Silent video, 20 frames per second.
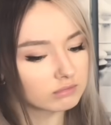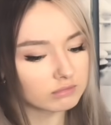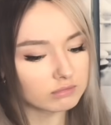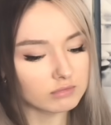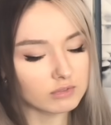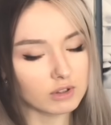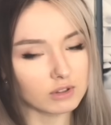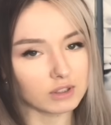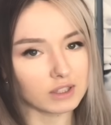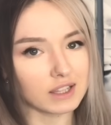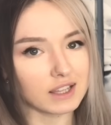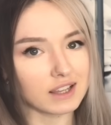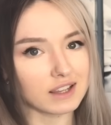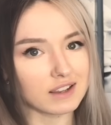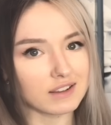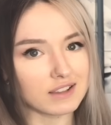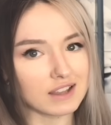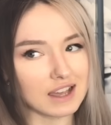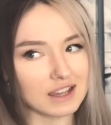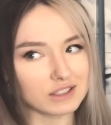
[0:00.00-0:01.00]
Okay, I
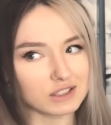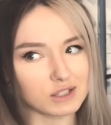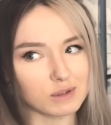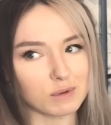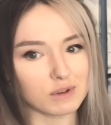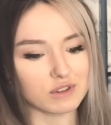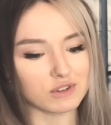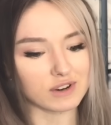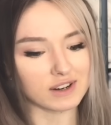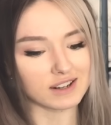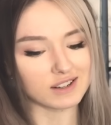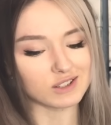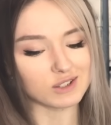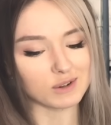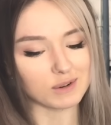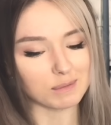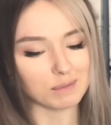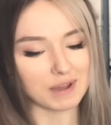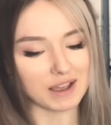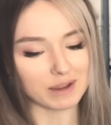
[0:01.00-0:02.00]
guess he actually was trying to shoot
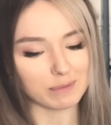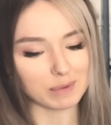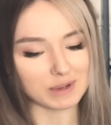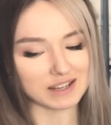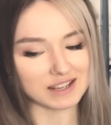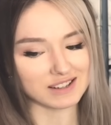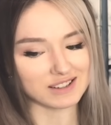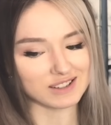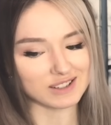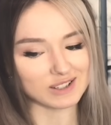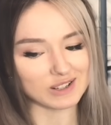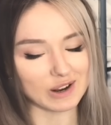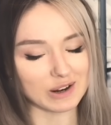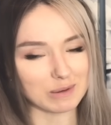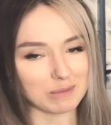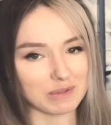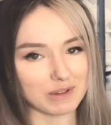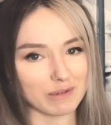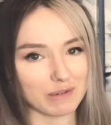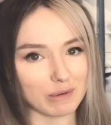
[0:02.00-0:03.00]
him back, but he just shot
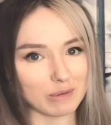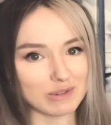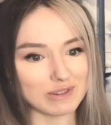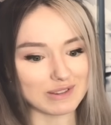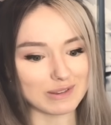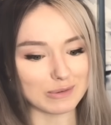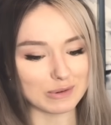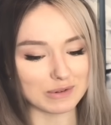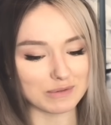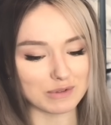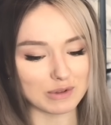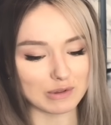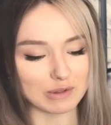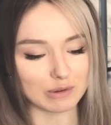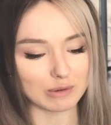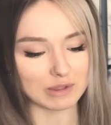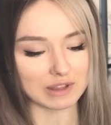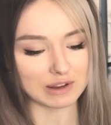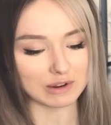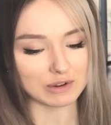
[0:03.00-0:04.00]
himself. I was so confused. I
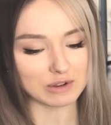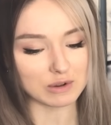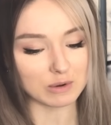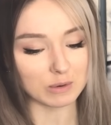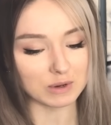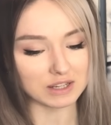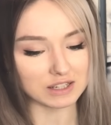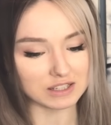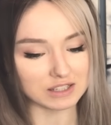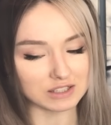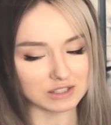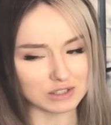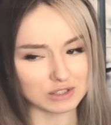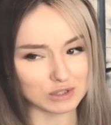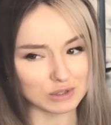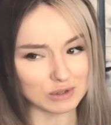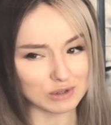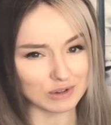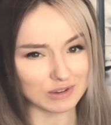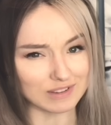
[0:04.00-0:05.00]
was like, are you going to
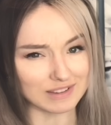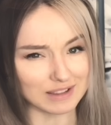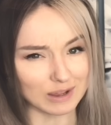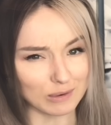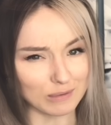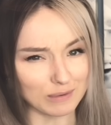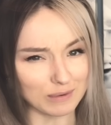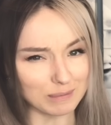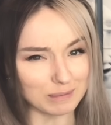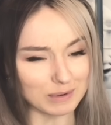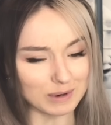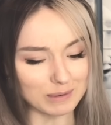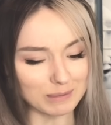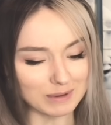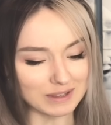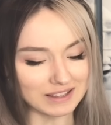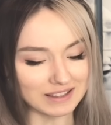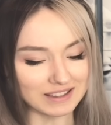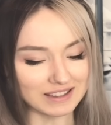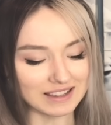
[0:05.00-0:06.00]
shoot yourself on
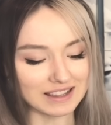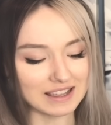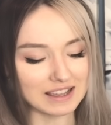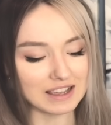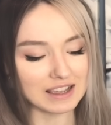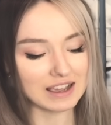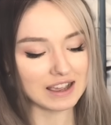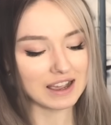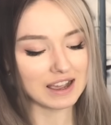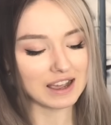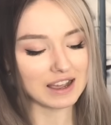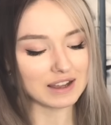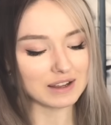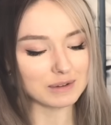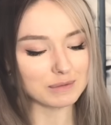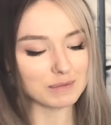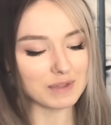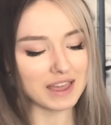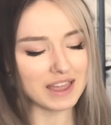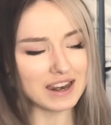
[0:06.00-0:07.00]
purpose?
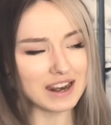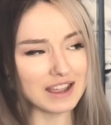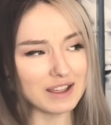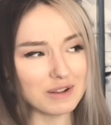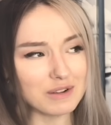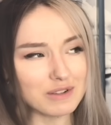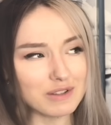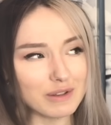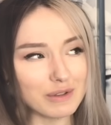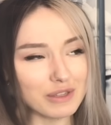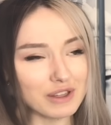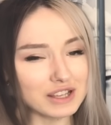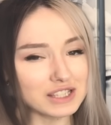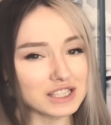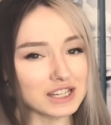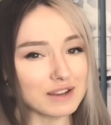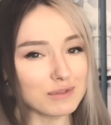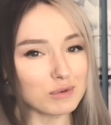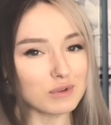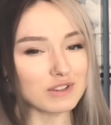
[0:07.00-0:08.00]
And I also thought
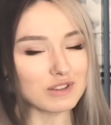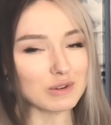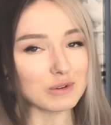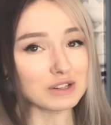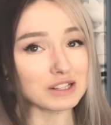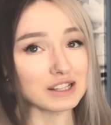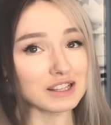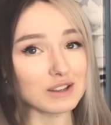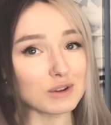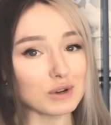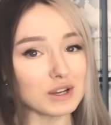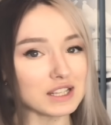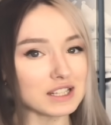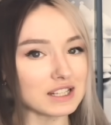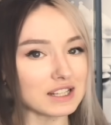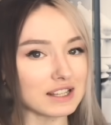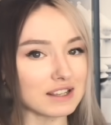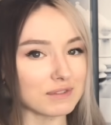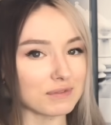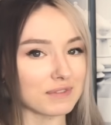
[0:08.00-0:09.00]
Jeff was totally going to
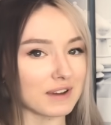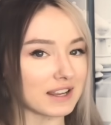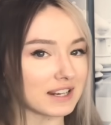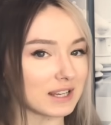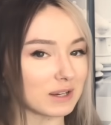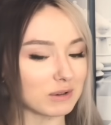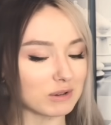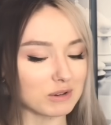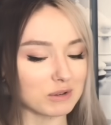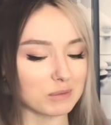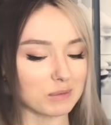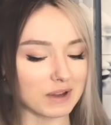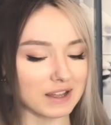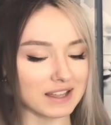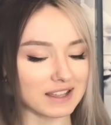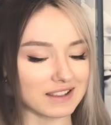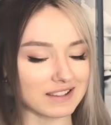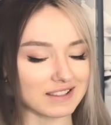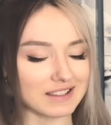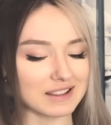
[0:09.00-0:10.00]
like find out who it
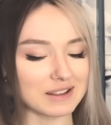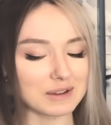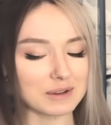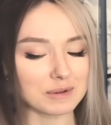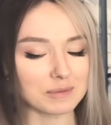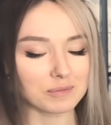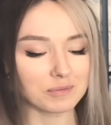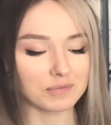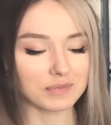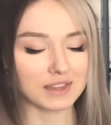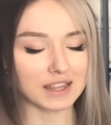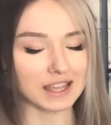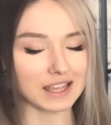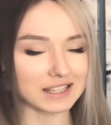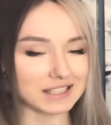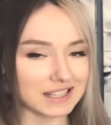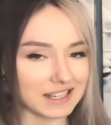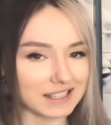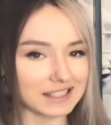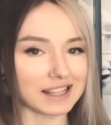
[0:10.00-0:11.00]
was.
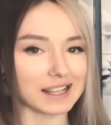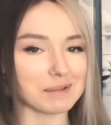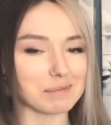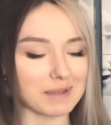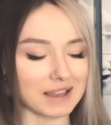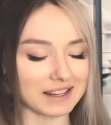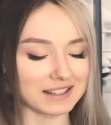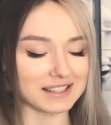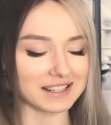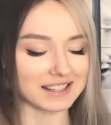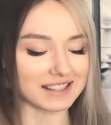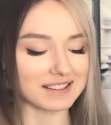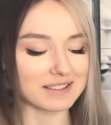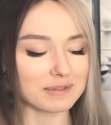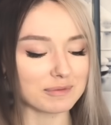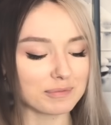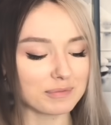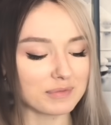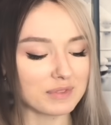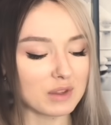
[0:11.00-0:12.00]
Anticlimactic.
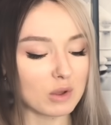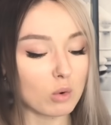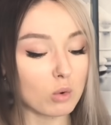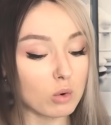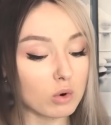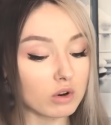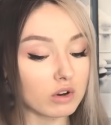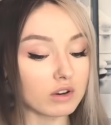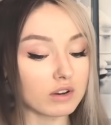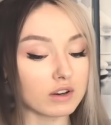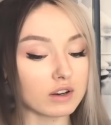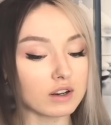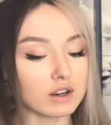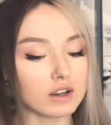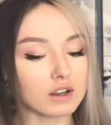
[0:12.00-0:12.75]
Or